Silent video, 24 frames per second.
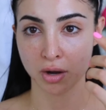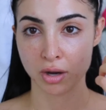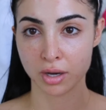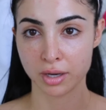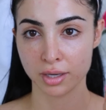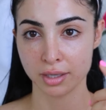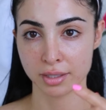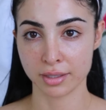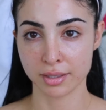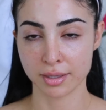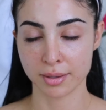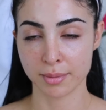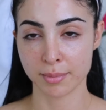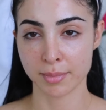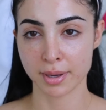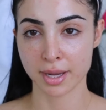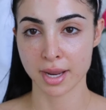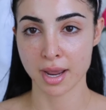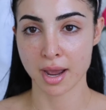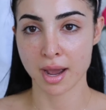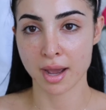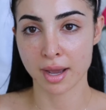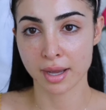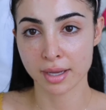on
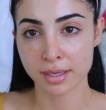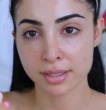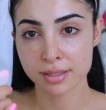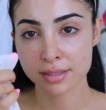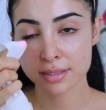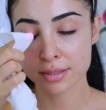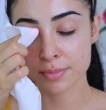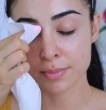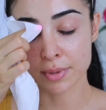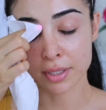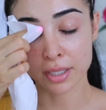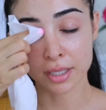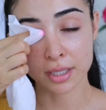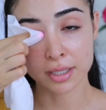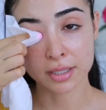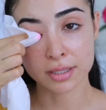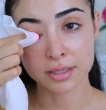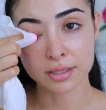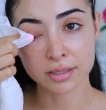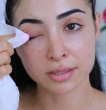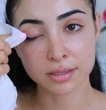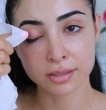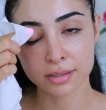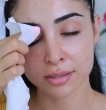my eyes
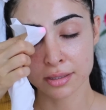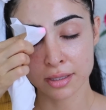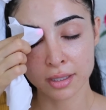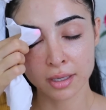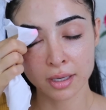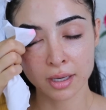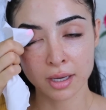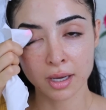because